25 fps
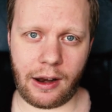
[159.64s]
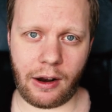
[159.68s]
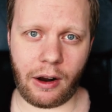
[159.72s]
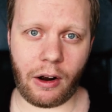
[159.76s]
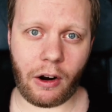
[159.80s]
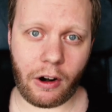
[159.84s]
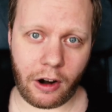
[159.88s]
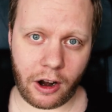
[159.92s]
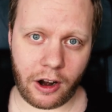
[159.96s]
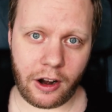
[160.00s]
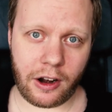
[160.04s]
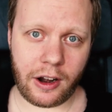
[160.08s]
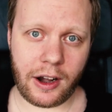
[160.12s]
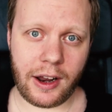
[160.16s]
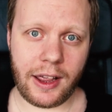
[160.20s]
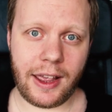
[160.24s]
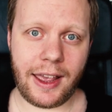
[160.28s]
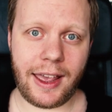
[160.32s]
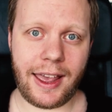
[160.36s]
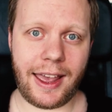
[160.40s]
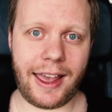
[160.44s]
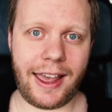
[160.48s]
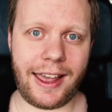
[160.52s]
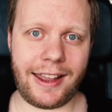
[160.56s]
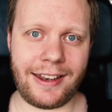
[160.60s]
R,
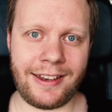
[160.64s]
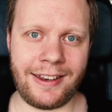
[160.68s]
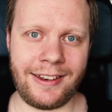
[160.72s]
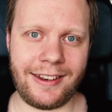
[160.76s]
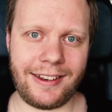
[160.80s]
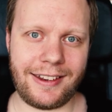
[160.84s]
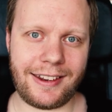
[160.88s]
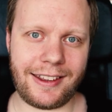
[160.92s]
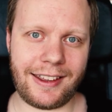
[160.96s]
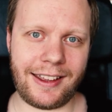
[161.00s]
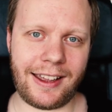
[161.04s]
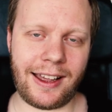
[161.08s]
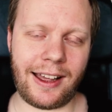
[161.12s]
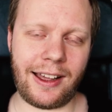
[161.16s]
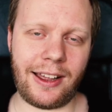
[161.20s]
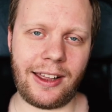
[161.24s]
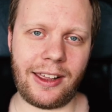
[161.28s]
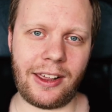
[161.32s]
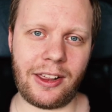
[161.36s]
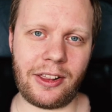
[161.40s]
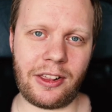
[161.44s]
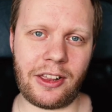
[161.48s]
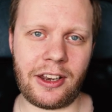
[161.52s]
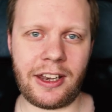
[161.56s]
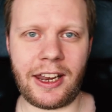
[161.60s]
and uh,
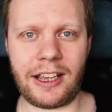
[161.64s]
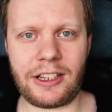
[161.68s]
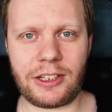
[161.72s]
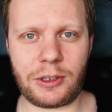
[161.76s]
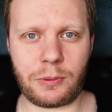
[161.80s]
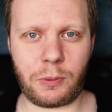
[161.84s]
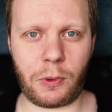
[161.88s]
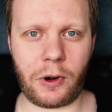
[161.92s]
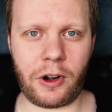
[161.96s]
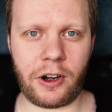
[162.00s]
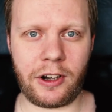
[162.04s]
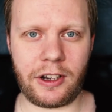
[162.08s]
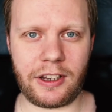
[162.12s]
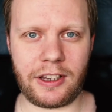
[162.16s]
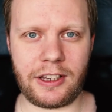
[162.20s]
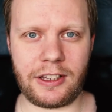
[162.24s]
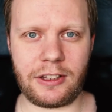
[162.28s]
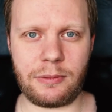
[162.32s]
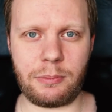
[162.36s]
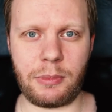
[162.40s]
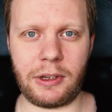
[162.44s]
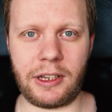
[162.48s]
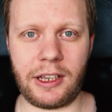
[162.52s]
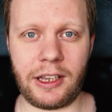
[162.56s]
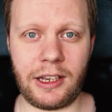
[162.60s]
uh, the next word
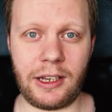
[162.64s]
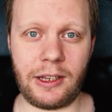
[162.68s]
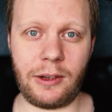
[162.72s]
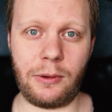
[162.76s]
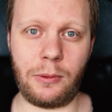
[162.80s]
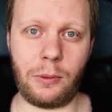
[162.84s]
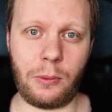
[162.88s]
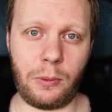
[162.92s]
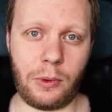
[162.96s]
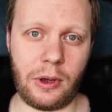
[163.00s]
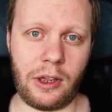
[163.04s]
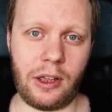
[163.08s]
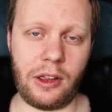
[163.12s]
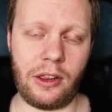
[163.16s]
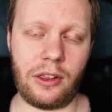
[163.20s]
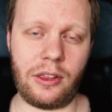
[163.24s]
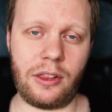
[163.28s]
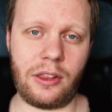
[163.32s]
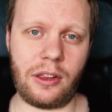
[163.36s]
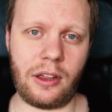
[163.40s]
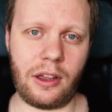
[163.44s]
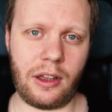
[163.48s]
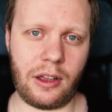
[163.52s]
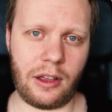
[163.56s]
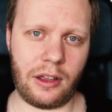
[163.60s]
is beginning
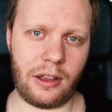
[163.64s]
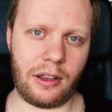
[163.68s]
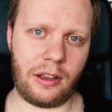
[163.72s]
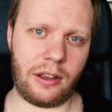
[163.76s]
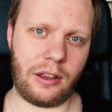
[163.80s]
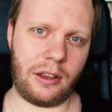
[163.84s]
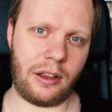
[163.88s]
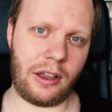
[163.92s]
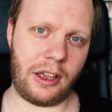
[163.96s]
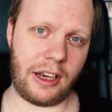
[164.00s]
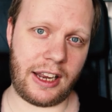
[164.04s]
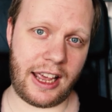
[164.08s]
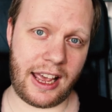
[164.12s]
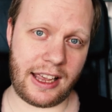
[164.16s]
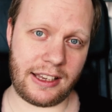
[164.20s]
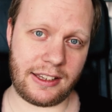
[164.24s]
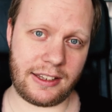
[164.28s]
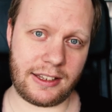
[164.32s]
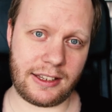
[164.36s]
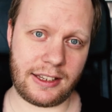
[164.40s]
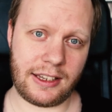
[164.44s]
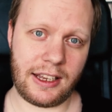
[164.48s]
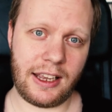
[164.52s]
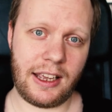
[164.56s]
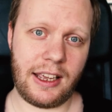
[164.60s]
with uh, an
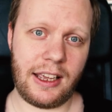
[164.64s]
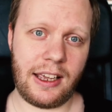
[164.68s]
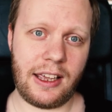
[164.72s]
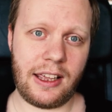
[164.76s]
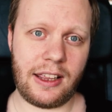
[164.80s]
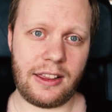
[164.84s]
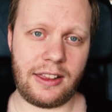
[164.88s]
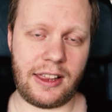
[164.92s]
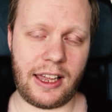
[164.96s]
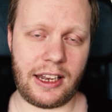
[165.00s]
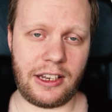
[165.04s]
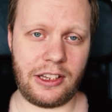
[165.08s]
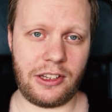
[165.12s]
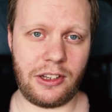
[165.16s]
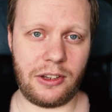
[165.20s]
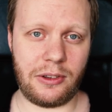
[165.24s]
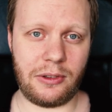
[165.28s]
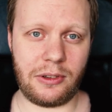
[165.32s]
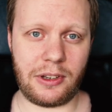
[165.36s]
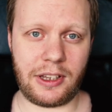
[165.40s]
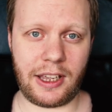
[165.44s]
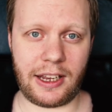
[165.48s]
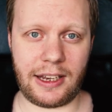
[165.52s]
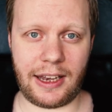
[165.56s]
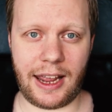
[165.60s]
S, then
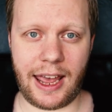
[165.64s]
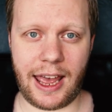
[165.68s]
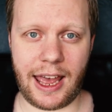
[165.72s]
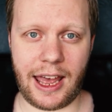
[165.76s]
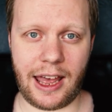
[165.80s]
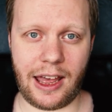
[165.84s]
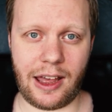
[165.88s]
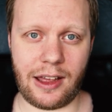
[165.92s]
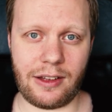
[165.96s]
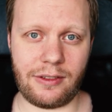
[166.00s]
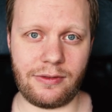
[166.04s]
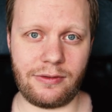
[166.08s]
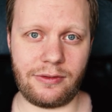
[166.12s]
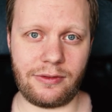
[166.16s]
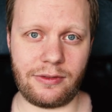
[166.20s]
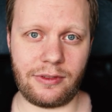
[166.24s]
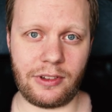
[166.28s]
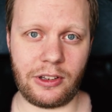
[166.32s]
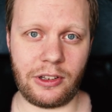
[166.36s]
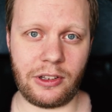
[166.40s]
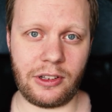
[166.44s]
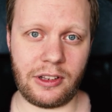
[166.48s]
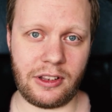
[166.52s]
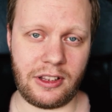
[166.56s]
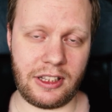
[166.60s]
you can have
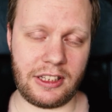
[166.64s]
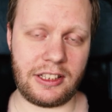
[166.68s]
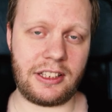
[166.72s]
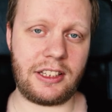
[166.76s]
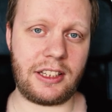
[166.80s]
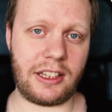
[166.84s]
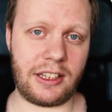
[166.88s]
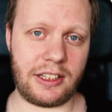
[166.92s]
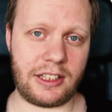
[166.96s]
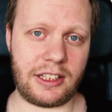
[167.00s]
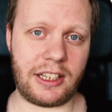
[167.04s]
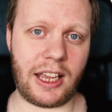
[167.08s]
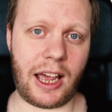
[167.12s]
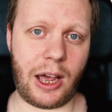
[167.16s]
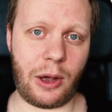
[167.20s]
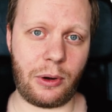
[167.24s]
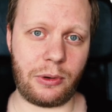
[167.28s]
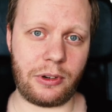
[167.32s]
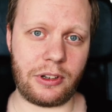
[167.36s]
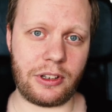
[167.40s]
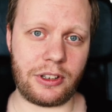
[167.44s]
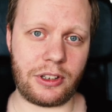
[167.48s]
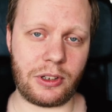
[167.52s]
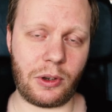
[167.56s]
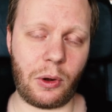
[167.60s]
this
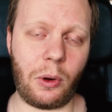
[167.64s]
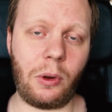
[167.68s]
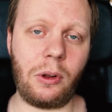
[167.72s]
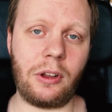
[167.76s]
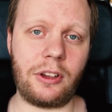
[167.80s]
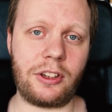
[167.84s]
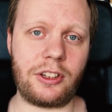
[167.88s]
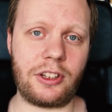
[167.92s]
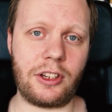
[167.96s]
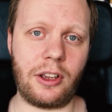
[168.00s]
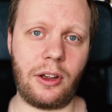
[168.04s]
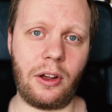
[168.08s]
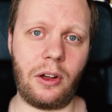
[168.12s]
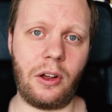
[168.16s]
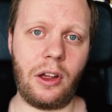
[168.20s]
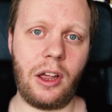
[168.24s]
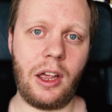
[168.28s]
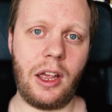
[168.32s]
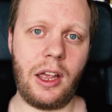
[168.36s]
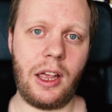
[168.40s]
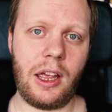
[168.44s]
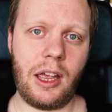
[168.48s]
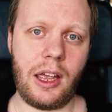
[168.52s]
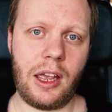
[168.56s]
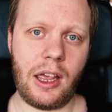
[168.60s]
sound is also
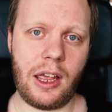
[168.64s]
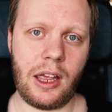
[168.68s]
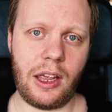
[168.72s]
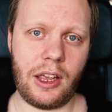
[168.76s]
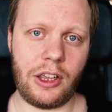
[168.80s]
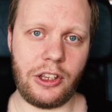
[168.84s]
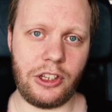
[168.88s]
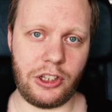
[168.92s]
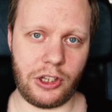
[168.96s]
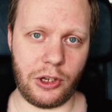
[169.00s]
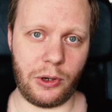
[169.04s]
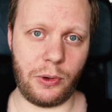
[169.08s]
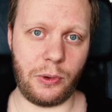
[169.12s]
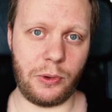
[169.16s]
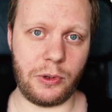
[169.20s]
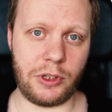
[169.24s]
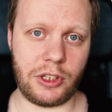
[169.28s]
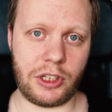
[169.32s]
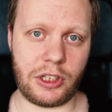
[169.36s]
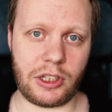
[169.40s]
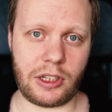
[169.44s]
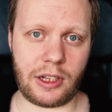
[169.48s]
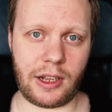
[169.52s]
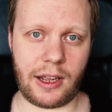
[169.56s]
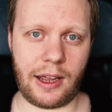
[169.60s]

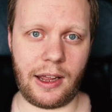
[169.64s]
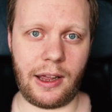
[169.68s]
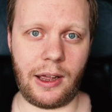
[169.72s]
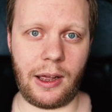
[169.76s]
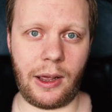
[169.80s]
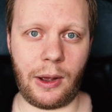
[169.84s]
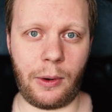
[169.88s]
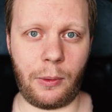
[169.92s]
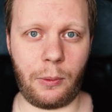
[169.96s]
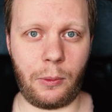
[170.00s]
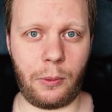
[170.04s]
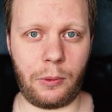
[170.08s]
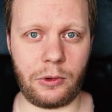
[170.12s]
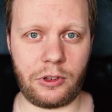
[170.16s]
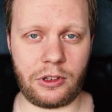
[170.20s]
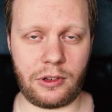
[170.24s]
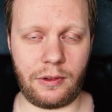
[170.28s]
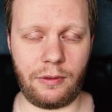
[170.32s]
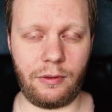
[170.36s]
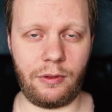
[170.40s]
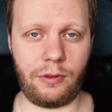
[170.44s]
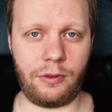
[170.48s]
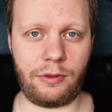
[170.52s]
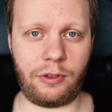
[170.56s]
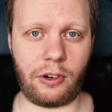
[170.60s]
used uh,
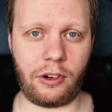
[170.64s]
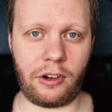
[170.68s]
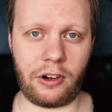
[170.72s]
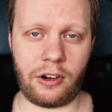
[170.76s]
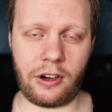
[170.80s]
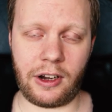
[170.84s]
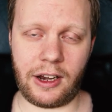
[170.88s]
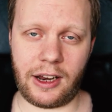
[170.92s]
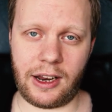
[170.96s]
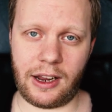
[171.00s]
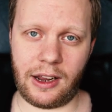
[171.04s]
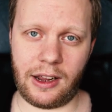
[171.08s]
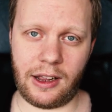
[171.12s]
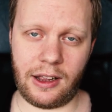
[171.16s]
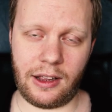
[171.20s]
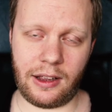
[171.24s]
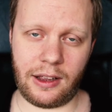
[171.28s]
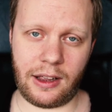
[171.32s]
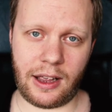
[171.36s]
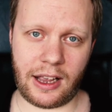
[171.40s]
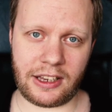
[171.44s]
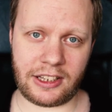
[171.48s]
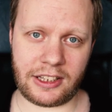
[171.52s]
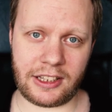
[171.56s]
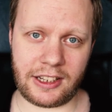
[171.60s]
for
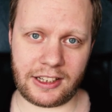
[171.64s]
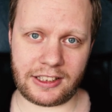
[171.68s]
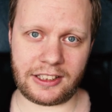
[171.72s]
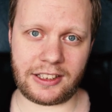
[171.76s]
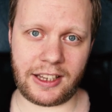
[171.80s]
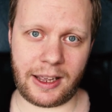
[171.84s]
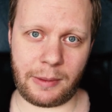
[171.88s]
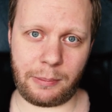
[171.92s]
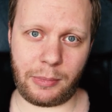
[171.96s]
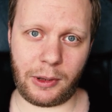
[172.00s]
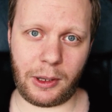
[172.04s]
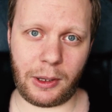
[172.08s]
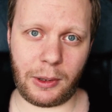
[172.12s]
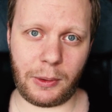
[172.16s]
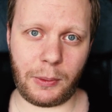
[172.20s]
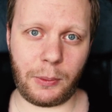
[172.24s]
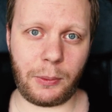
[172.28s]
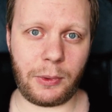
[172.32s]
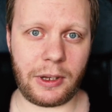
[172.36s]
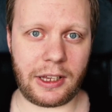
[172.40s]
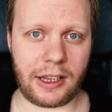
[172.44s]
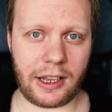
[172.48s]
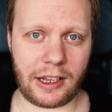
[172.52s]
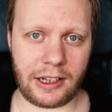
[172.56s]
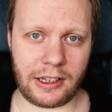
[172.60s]
as an example
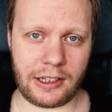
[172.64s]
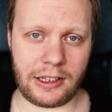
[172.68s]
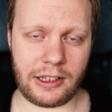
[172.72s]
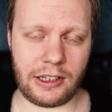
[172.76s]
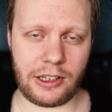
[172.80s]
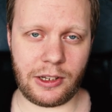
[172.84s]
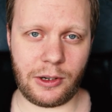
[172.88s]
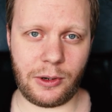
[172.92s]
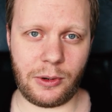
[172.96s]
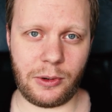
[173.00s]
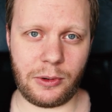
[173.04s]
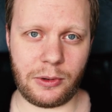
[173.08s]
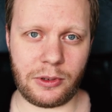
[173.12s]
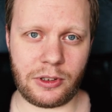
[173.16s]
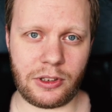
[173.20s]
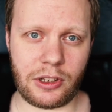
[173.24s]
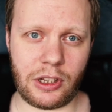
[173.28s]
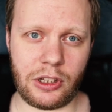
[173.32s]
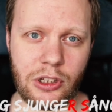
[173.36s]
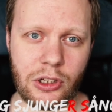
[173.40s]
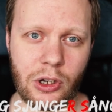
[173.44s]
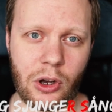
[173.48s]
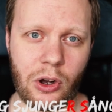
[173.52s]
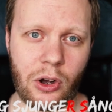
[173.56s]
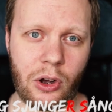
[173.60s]
we can use
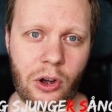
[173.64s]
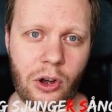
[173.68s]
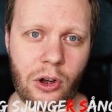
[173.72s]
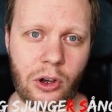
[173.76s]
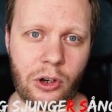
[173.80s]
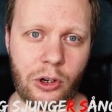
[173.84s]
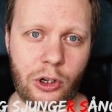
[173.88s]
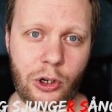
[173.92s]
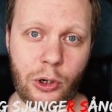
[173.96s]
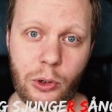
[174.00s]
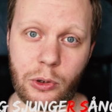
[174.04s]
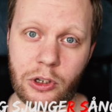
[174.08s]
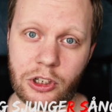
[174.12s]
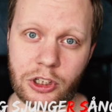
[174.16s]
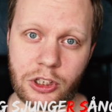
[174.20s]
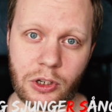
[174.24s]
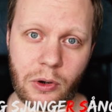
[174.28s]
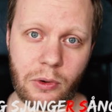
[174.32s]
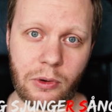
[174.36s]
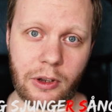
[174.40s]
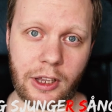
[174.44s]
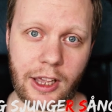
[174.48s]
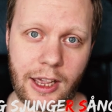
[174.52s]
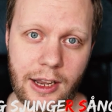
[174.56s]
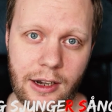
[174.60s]
jag sjunger
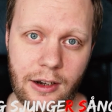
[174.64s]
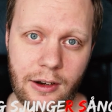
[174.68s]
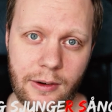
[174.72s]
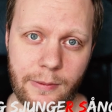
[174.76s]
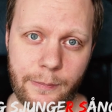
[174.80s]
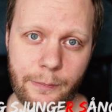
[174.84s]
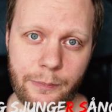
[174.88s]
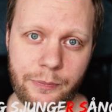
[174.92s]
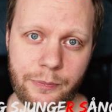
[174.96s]
sånger